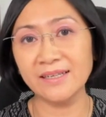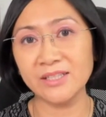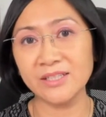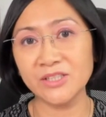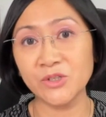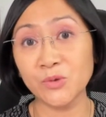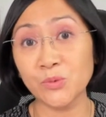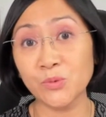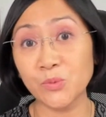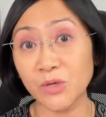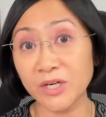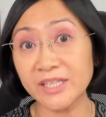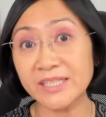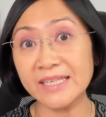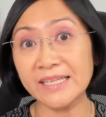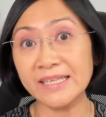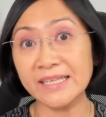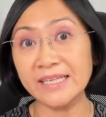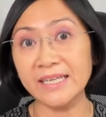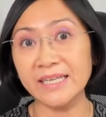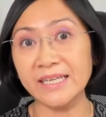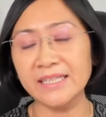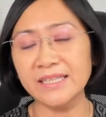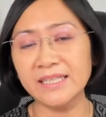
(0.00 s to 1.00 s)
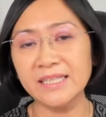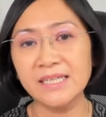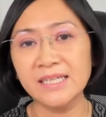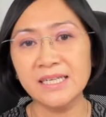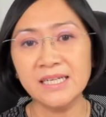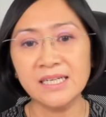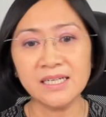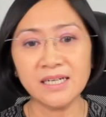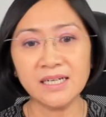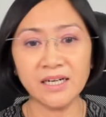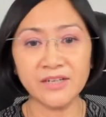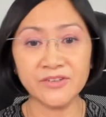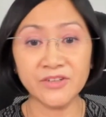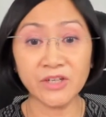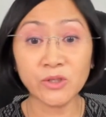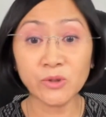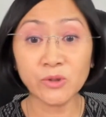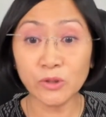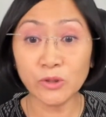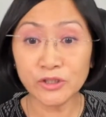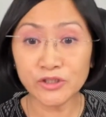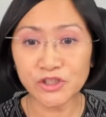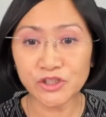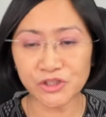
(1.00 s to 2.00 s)
you're working in uh, the
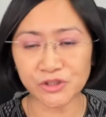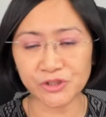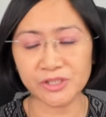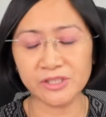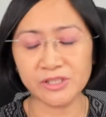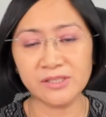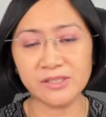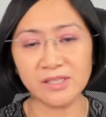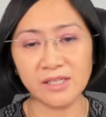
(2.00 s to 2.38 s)
culture